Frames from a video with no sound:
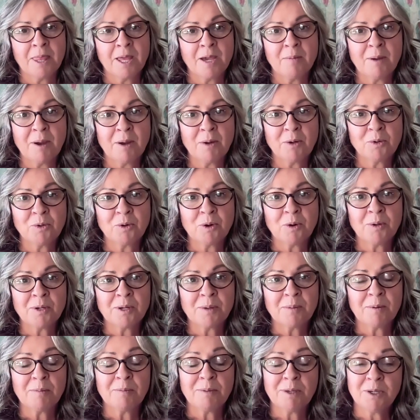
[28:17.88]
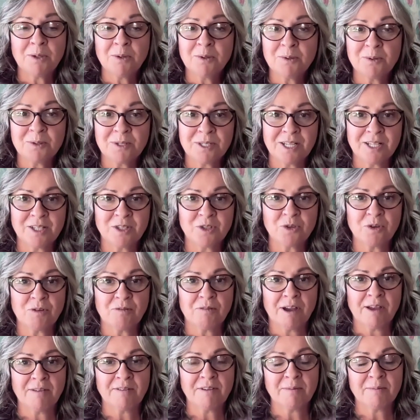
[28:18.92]
about growing up abused and
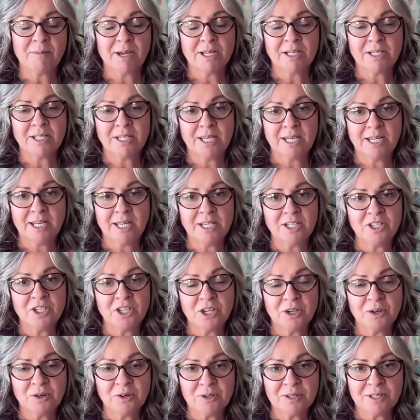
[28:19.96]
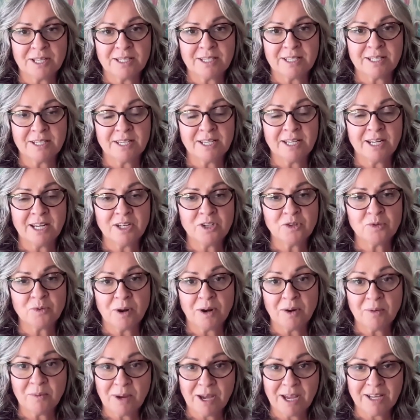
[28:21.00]
surviving my teenage years as a teenage
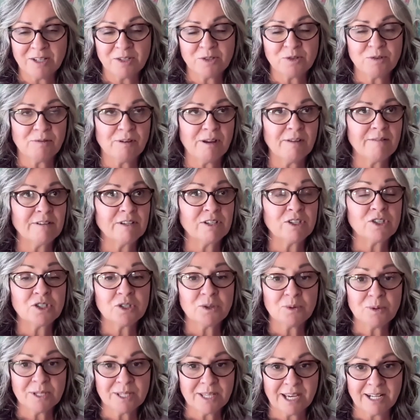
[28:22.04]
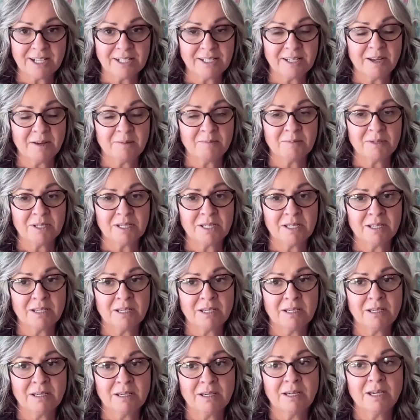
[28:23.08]
runaway, surviving a suicide attempt
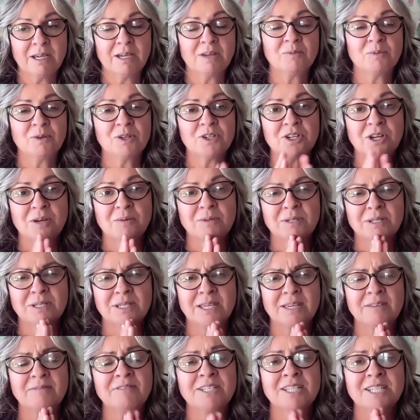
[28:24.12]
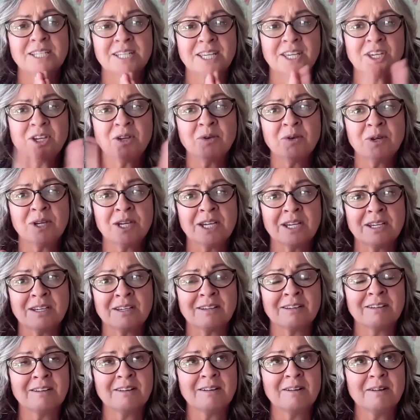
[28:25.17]
in which I was gifted
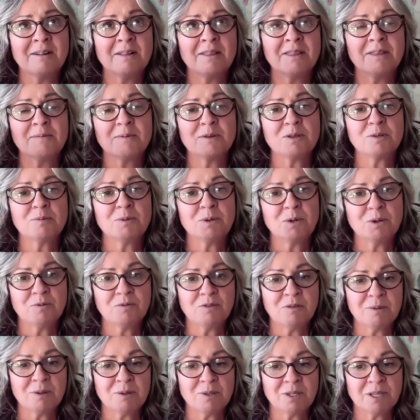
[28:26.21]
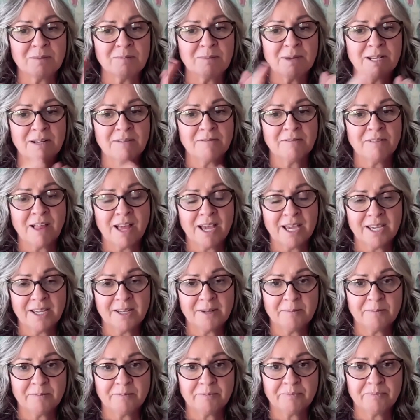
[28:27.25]
hearing the most beautiful music made of
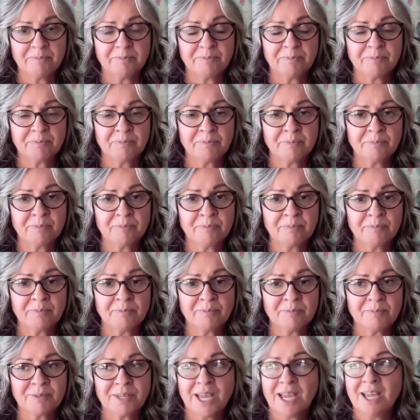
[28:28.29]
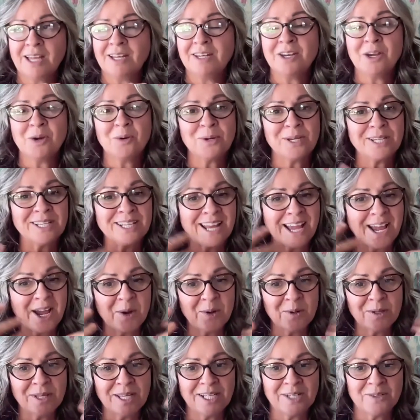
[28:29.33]
light. And knowing
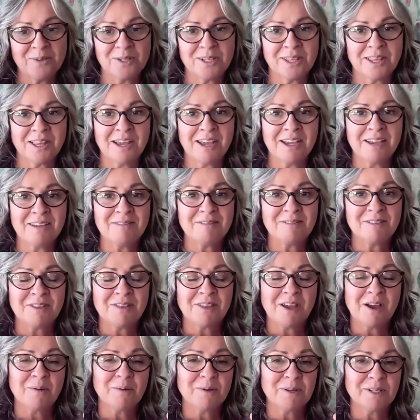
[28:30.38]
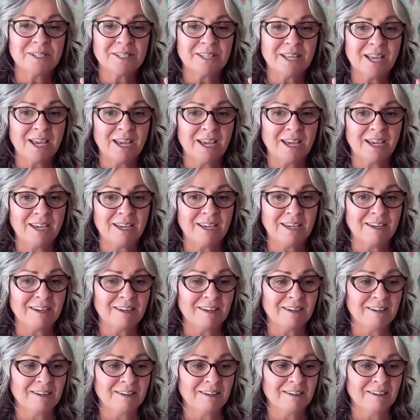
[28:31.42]
now later in life that that was a